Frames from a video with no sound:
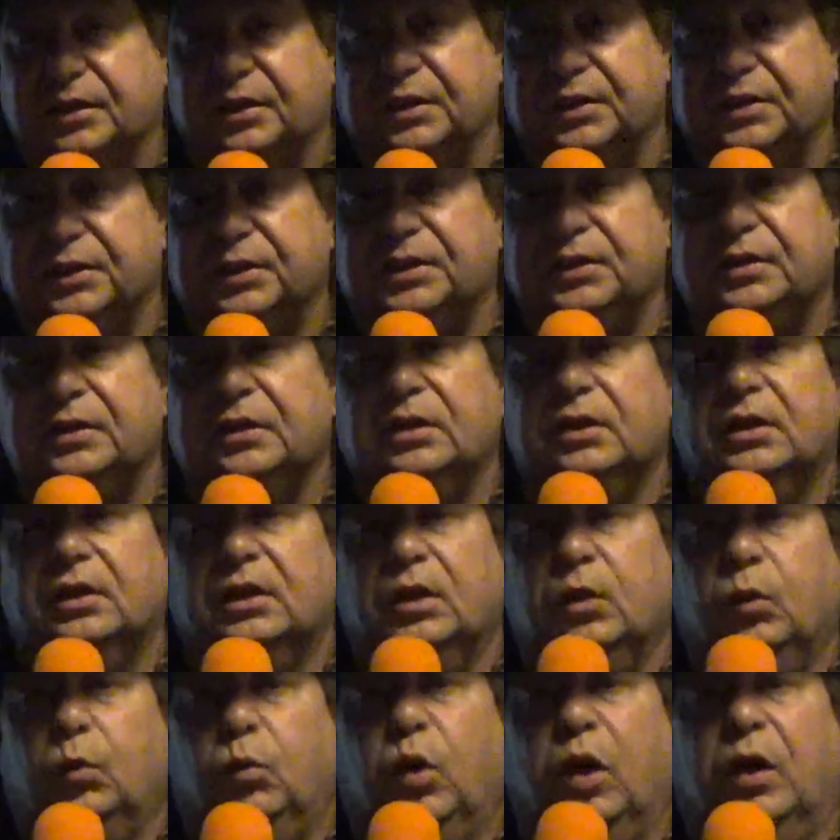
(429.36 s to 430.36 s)

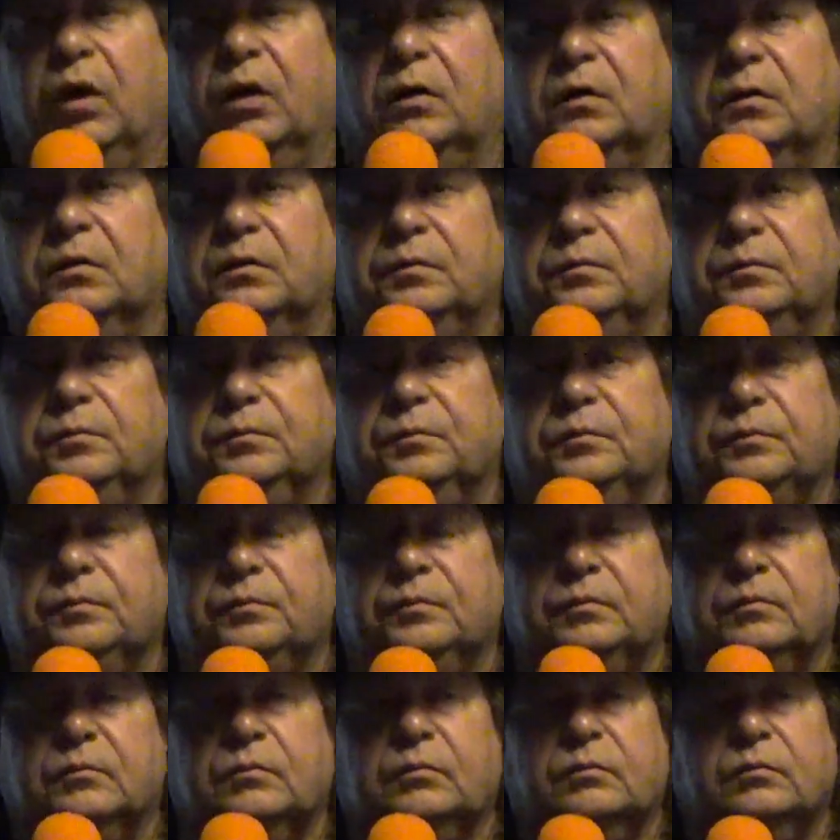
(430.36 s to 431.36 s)
us? Well,
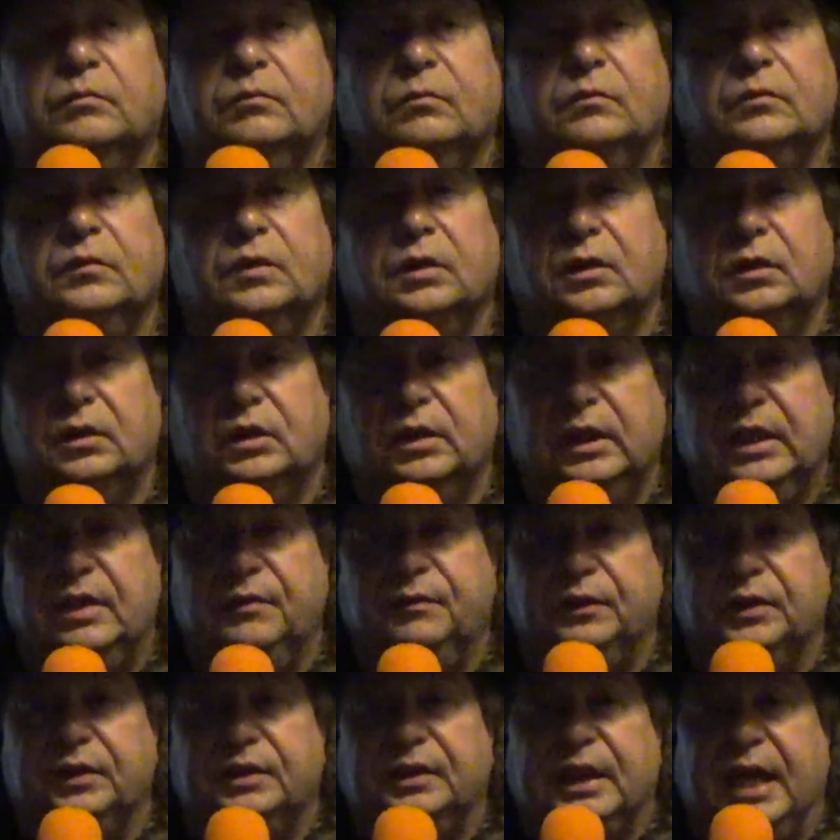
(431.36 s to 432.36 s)

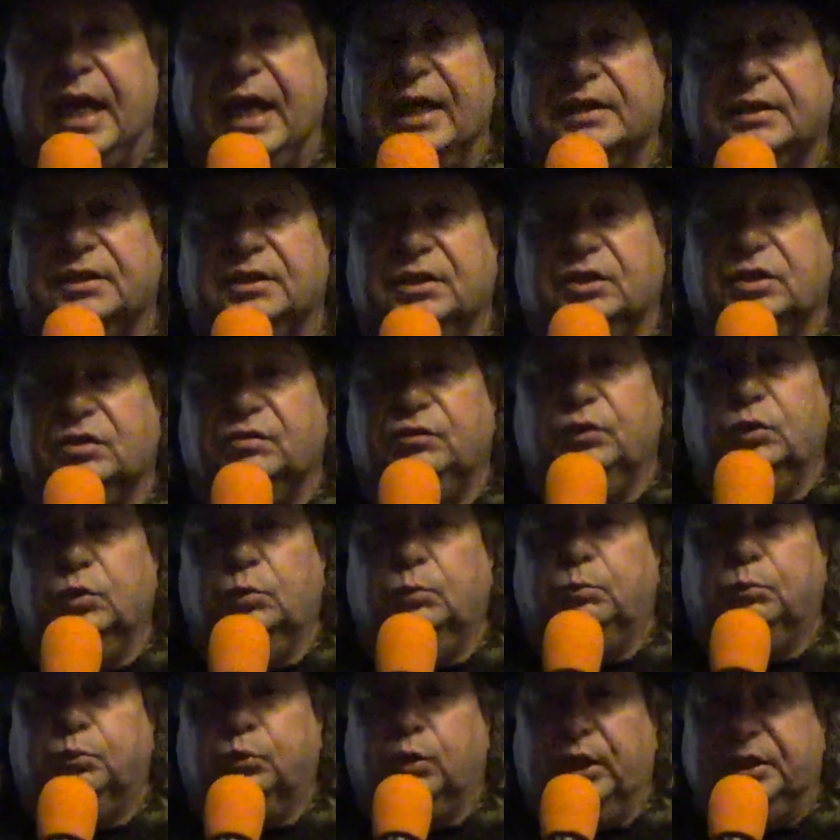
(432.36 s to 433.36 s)
evil attacks us through
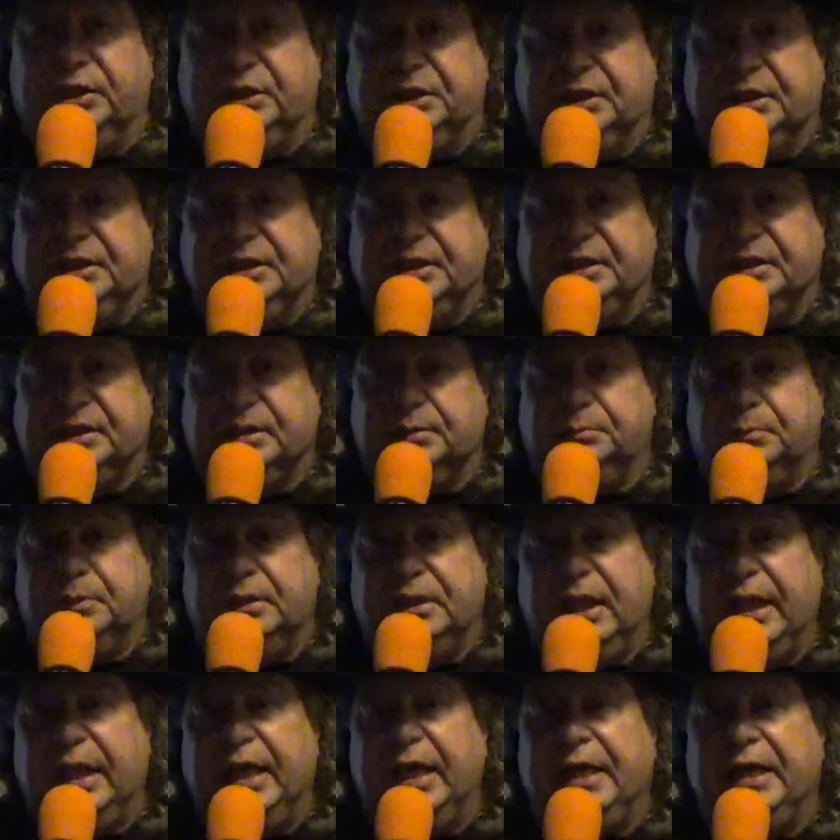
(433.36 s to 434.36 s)
prejudice
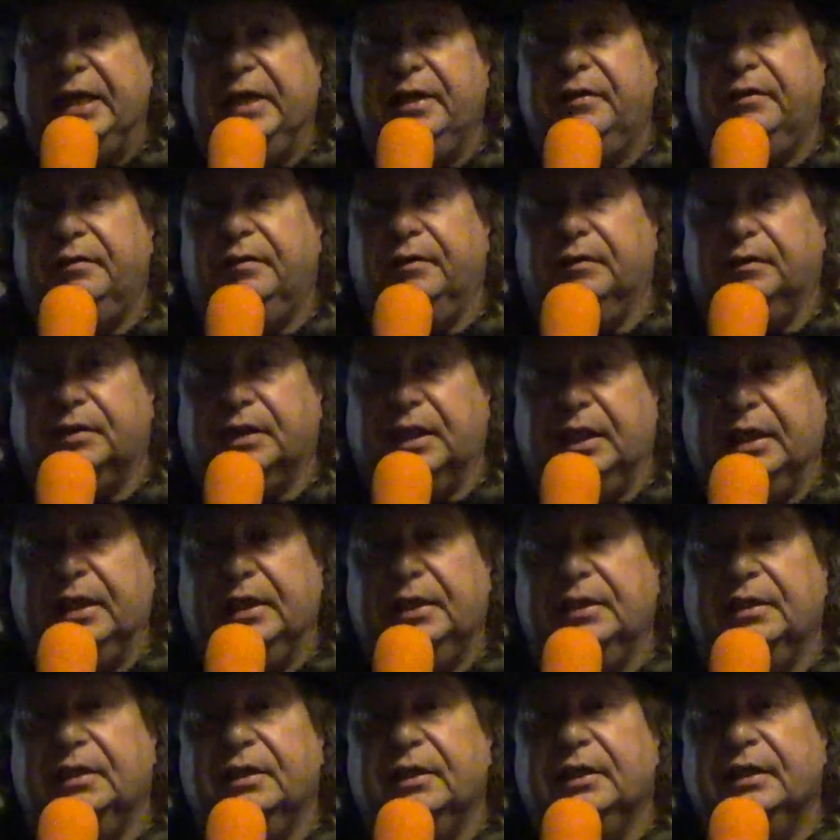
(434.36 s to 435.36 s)
and hate. Okay?
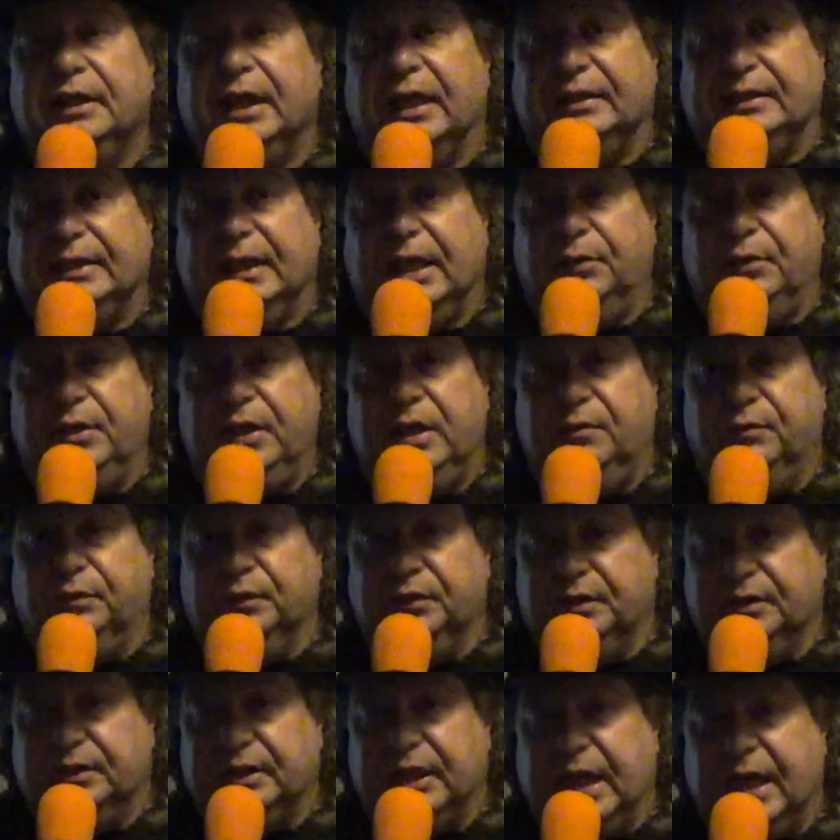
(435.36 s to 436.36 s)
That's how
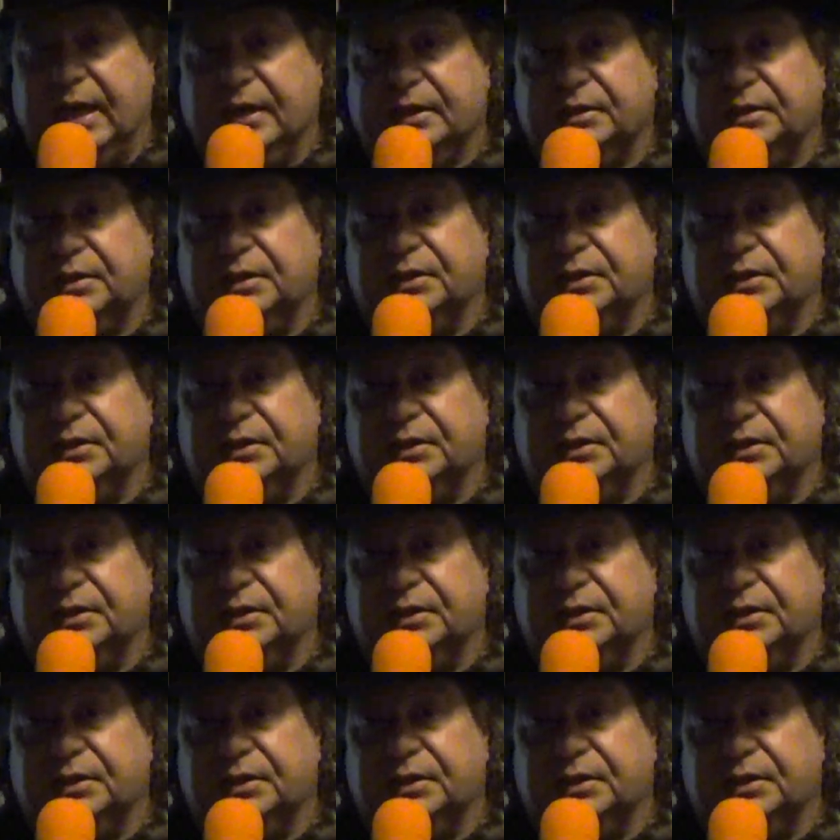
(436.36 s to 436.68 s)
evil attacks